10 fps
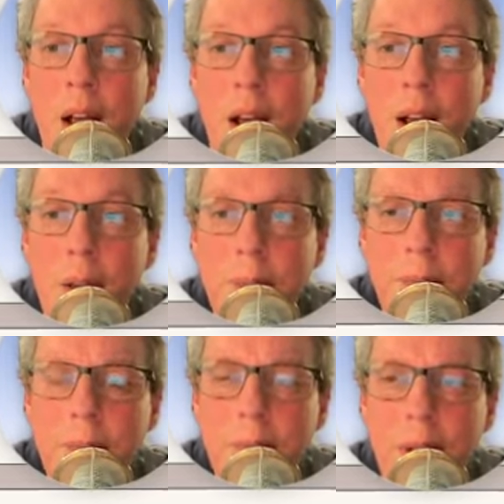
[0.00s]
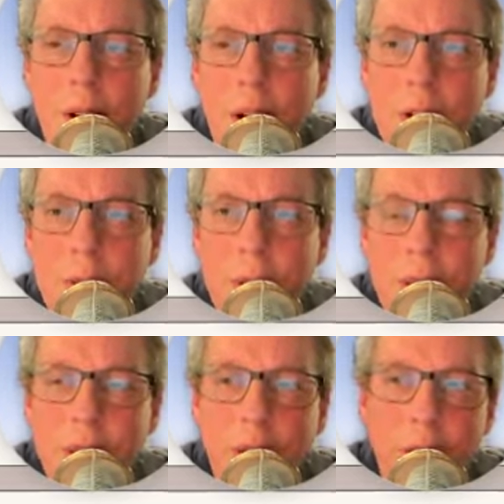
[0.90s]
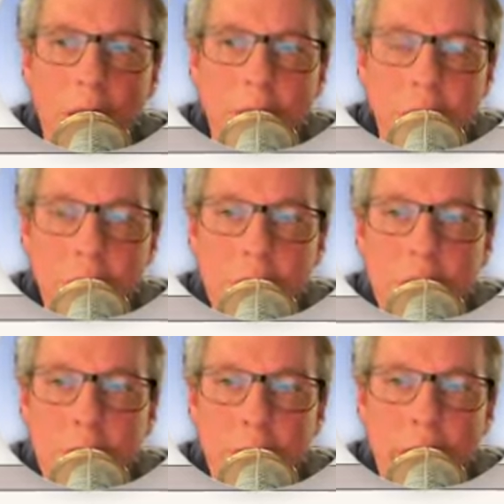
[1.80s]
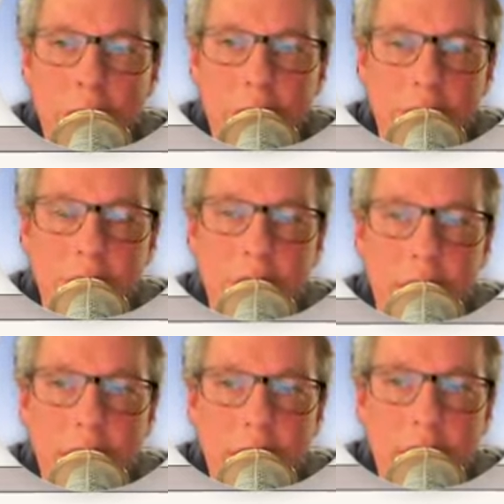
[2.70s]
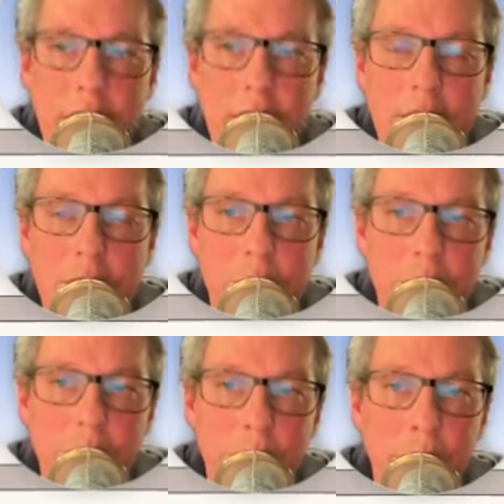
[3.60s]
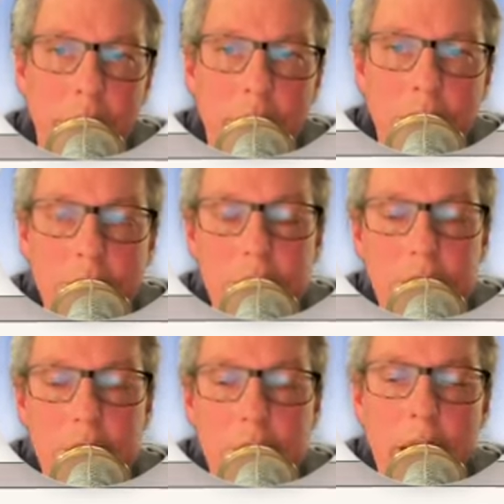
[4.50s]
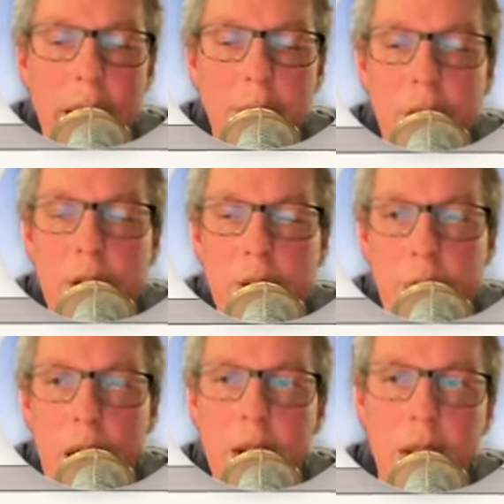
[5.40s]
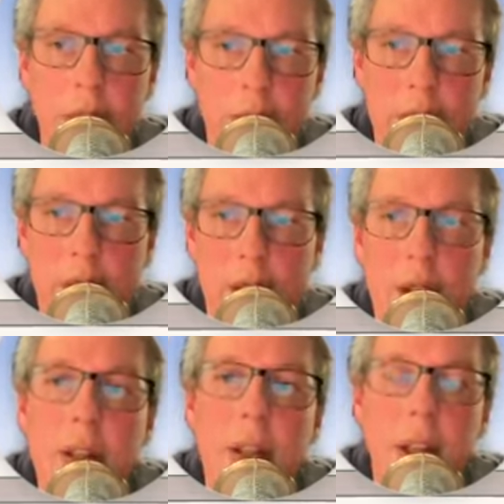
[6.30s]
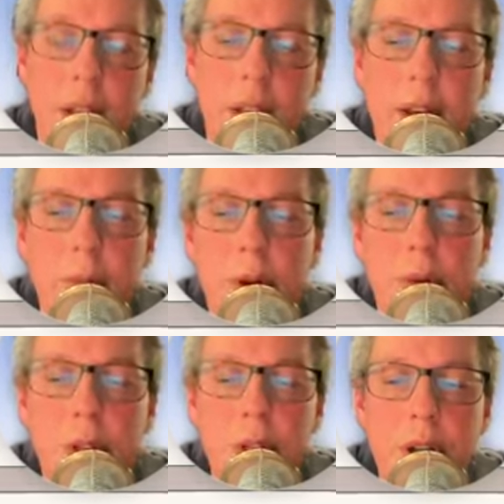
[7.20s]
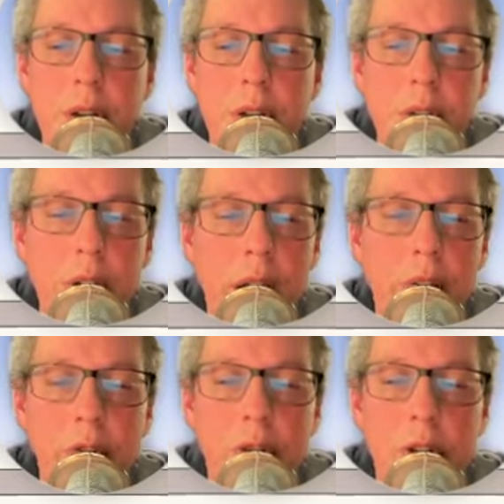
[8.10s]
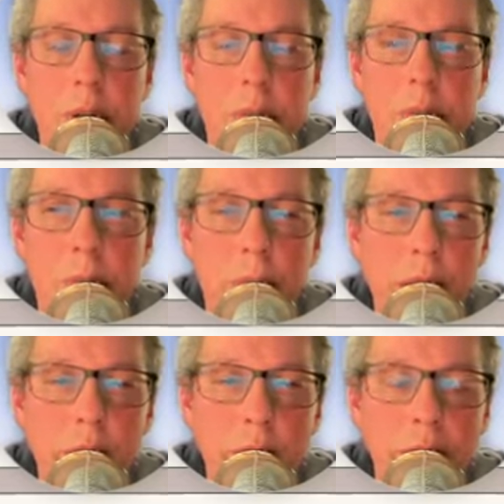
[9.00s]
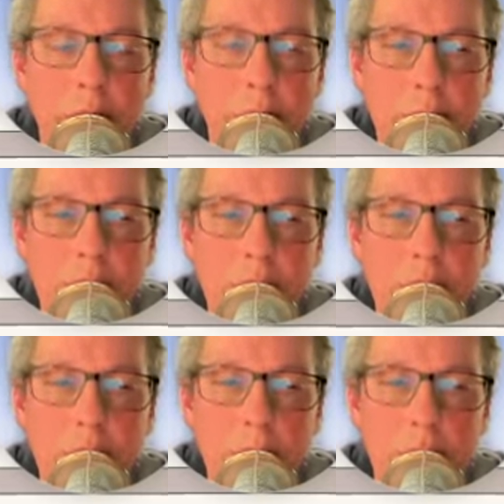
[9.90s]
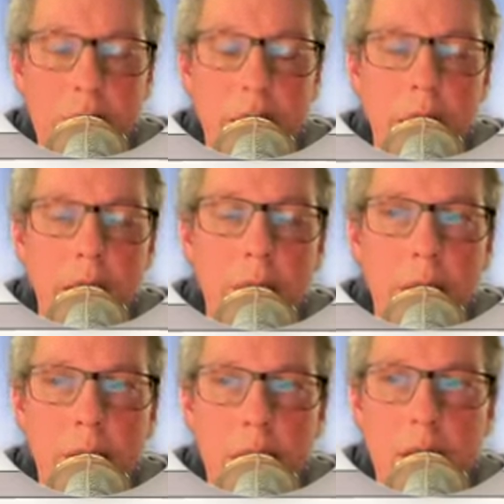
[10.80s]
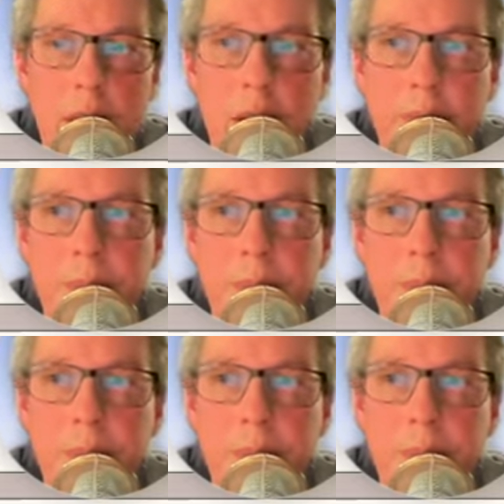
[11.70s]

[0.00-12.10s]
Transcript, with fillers: Um, ultimately, though, I've used Emacs and extended it to reduce barriers to capturing and writing and thinking. And I'm always on the lookout for minor refinements that help me stay in my thinking